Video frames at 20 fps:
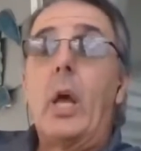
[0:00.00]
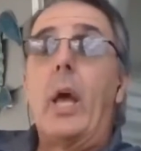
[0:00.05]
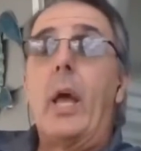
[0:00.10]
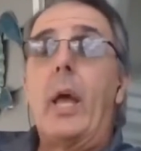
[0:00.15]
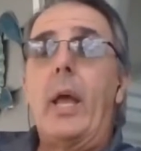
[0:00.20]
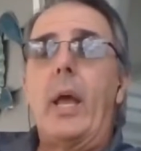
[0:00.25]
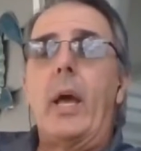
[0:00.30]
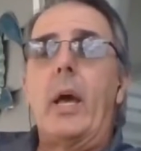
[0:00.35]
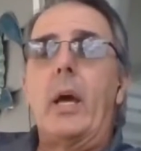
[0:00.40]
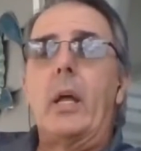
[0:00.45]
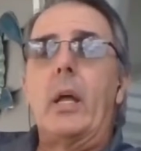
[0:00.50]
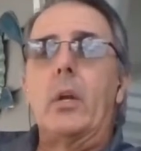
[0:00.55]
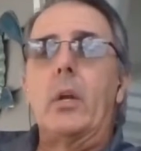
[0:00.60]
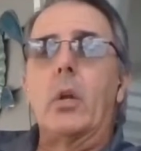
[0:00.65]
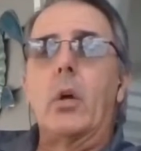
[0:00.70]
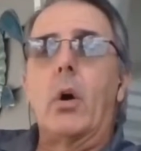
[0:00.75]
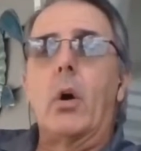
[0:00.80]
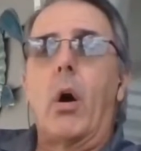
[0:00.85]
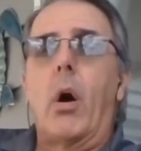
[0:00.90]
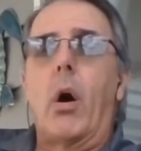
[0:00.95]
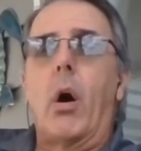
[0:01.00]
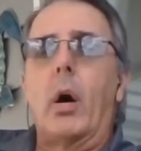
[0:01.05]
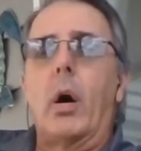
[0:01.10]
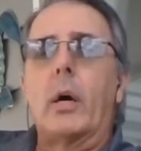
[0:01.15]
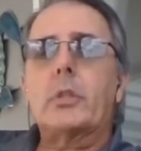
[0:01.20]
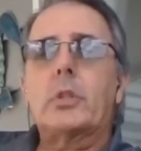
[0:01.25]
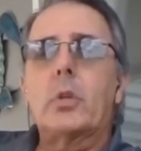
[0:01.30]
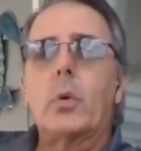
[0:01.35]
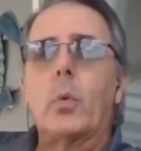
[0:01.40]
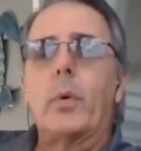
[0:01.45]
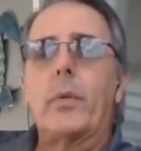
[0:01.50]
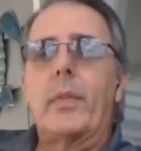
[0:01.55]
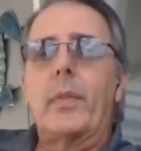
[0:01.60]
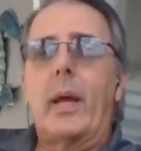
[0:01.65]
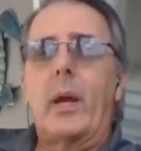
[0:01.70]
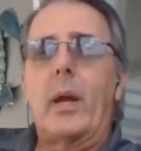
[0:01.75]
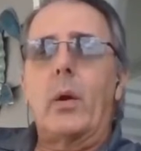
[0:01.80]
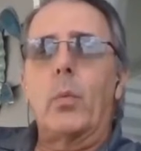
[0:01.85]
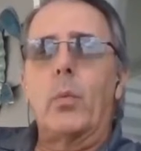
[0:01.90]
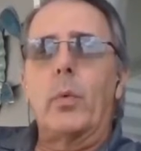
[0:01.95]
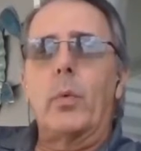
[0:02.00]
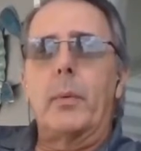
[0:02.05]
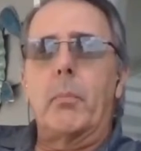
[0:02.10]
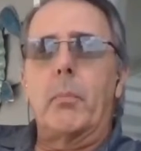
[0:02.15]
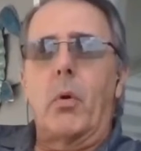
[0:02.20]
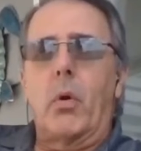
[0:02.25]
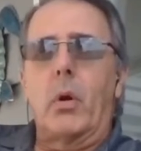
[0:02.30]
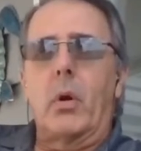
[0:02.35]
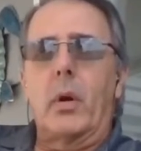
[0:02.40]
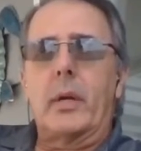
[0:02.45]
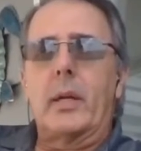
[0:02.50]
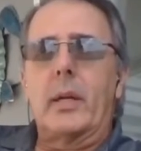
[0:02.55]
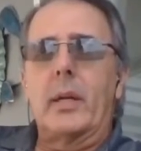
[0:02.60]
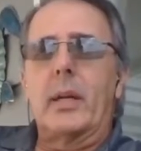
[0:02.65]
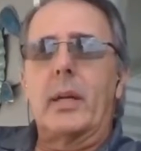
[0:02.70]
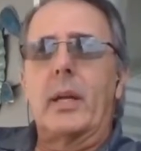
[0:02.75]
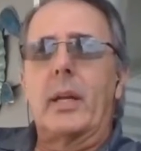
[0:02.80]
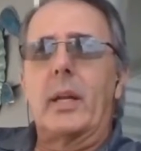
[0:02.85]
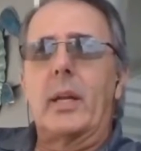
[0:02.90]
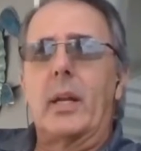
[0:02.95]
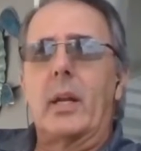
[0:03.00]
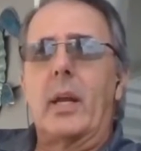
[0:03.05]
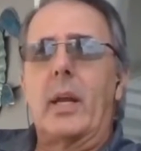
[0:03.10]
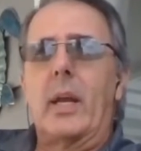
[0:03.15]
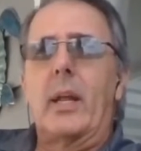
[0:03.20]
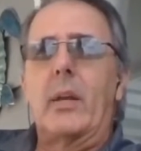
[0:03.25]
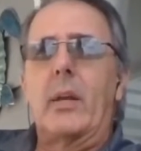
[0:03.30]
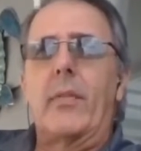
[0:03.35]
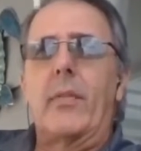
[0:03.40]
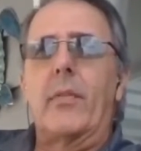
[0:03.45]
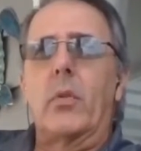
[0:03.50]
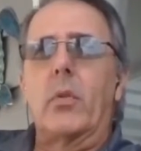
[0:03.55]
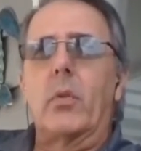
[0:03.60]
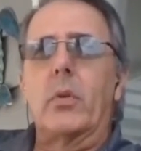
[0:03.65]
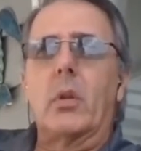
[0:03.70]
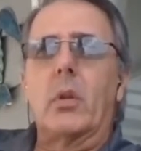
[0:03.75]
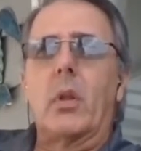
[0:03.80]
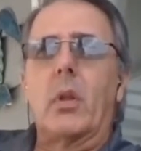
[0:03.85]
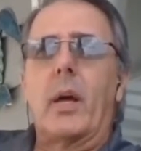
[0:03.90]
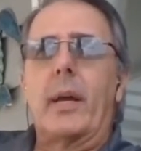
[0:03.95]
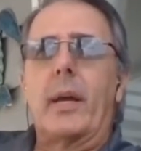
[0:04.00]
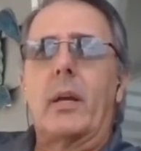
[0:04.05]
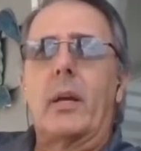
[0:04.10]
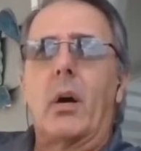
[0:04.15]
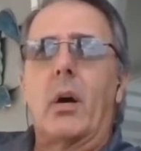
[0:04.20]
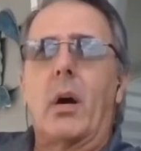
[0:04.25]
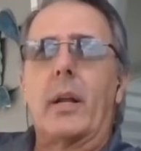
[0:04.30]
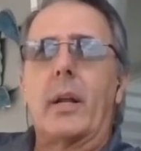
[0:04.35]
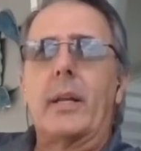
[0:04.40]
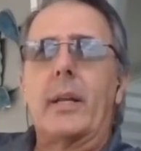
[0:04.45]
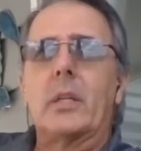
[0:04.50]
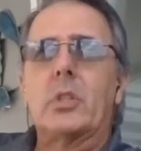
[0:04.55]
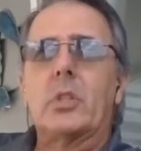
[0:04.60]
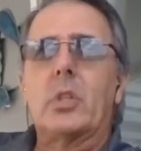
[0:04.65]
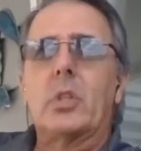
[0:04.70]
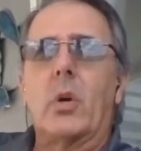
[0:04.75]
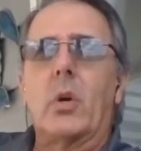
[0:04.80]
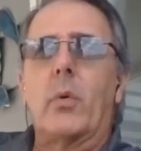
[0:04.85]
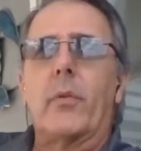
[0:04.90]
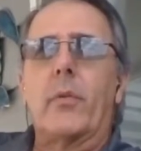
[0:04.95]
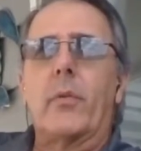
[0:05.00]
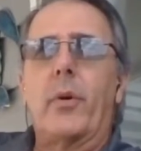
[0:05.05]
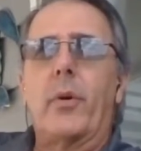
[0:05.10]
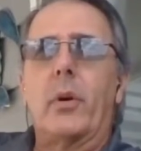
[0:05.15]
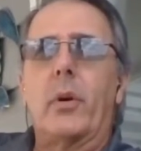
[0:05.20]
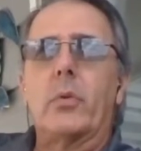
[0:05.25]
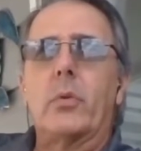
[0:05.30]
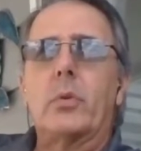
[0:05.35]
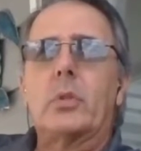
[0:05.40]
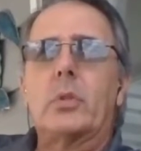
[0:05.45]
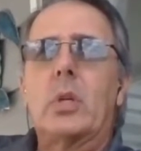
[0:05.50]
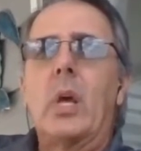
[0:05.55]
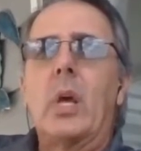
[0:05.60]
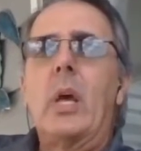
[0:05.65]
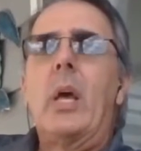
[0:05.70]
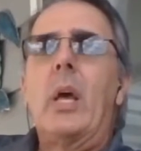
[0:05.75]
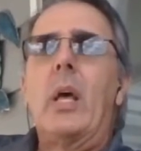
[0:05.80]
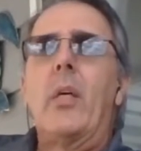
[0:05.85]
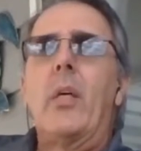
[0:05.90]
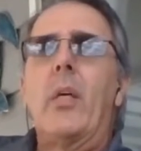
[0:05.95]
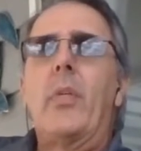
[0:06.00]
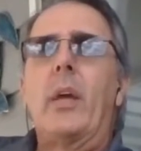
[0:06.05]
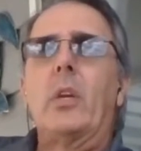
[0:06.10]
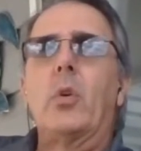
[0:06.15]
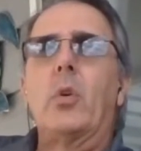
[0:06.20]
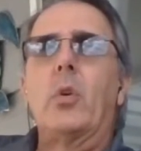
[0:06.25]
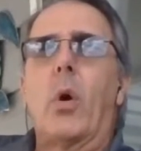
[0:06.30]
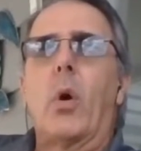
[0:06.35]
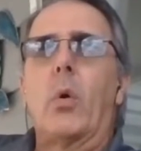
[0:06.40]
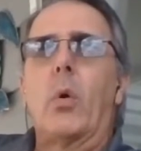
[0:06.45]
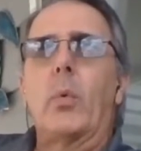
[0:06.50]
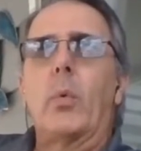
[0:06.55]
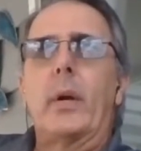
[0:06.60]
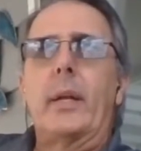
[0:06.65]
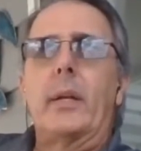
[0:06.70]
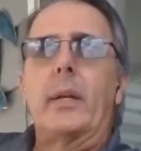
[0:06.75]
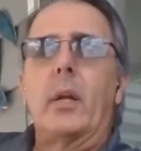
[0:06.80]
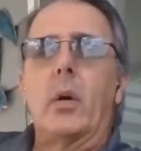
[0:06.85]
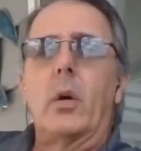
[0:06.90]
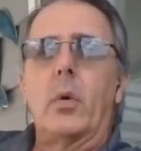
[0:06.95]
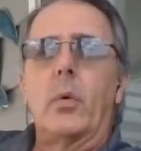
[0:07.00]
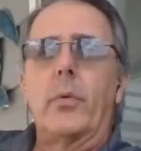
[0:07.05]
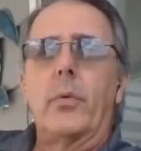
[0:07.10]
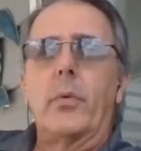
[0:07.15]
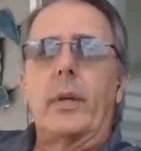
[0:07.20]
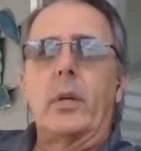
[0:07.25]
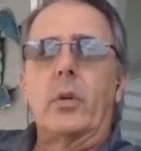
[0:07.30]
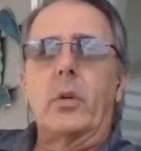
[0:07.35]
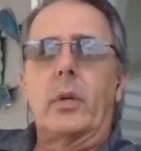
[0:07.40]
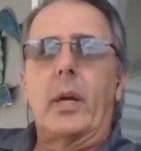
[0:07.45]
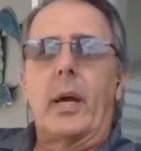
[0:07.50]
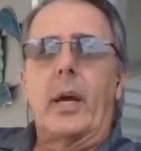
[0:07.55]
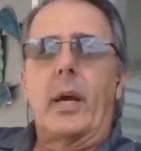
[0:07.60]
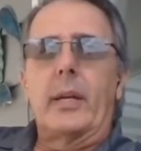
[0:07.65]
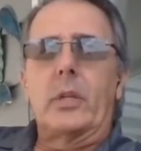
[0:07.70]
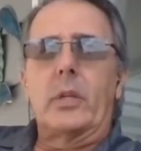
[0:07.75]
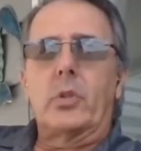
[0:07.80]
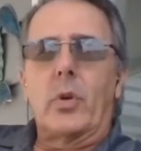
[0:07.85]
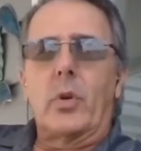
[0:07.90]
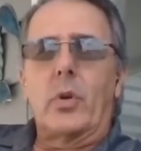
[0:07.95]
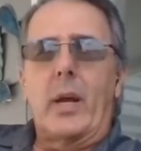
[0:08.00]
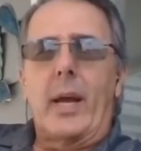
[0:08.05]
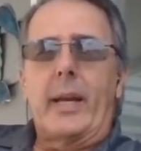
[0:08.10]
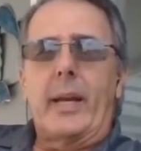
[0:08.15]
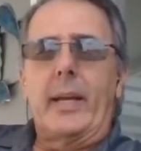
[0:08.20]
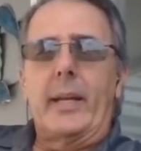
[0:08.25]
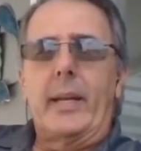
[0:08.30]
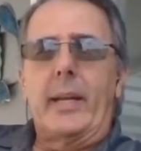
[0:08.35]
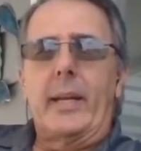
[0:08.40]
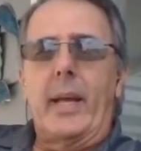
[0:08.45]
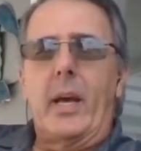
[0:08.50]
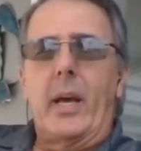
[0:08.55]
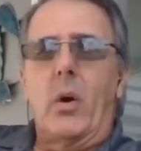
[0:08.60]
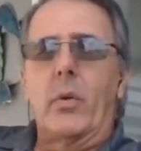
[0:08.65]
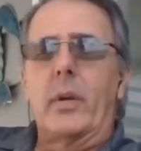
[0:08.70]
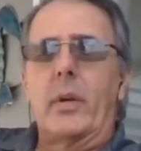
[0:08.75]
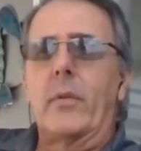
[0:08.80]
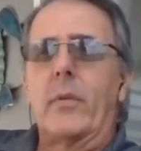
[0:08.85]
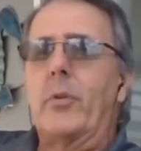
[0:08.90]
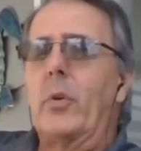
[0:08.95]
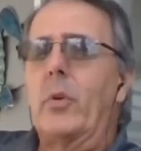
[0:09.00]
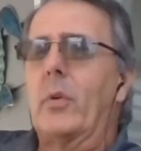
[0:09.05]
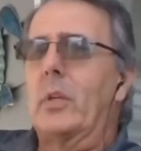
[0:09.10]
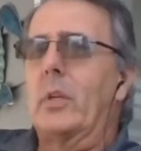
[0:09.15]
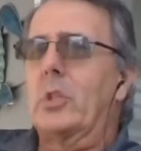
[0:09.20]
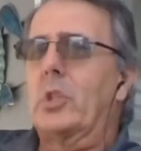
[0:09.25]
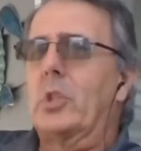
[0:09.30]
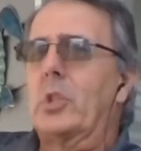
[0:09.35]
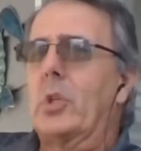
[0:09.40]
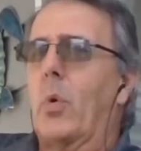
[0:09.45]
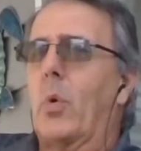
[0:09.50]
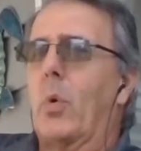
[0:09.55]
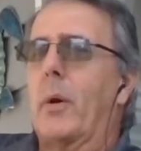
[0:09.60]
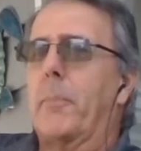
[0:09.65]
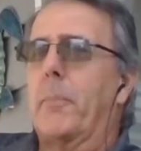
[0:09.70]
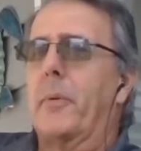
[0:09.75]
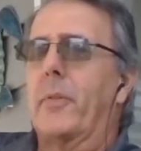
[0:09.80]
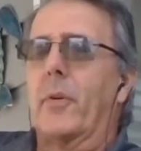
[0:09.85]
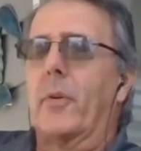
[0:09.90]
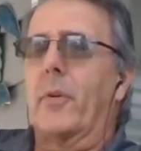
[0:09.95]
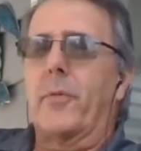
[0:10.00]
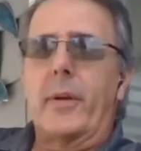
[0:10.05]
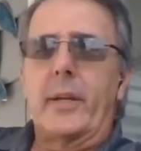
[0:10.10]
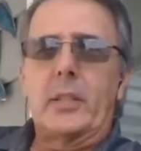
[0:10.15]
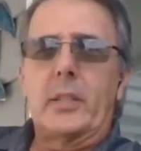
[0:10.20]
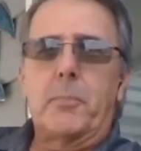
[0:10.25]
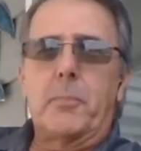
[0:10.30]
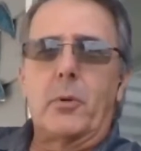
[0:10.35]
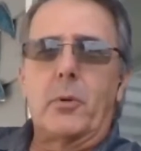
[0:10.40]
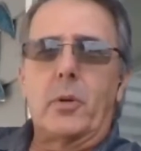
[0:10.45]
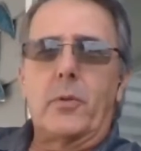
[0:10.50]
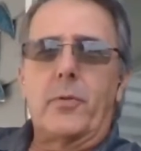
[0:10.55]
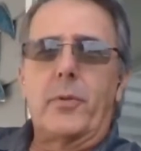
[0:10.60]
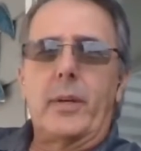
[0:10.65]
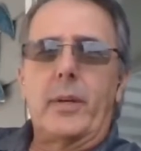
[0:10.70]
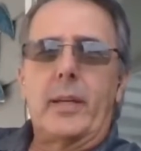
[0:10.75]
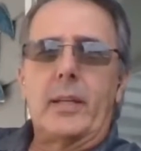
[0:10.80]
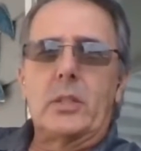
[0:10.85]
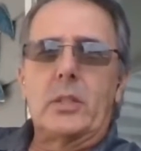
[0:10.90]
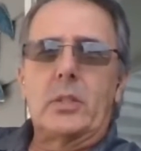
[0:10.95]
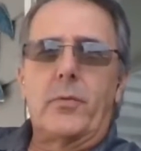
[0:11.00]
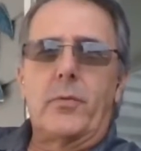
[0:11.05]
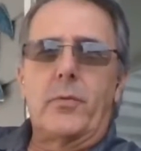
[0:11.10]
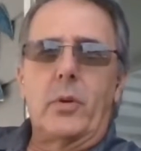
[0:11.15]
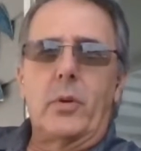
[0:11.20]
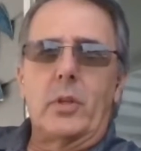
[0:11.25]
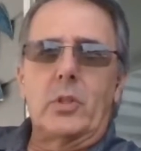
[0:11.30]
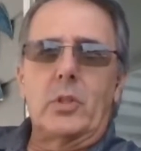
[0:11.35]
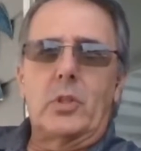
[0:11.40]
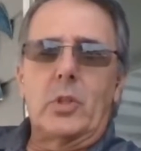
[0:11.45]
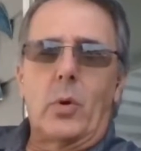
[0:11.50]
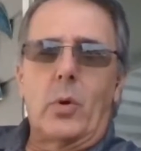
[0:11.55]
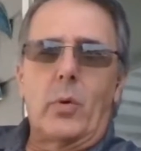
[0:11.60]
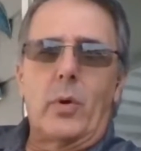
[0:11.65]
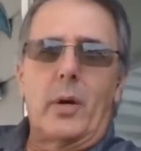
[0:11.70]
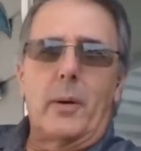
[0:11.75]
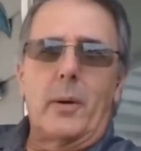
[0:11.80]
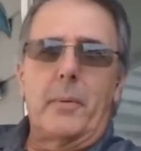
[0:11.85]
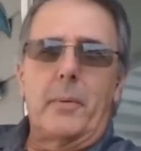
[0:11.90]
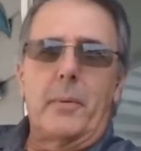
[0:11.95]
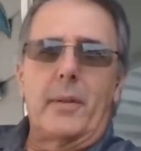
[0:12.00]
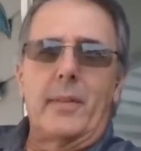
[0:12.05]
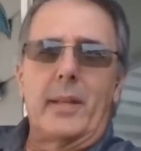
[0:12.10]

And also with that remarketing in the lookalike audience, if folks that you already know that you're kind of tracking down, if you can show up in their Facebook feeds, if you can show up in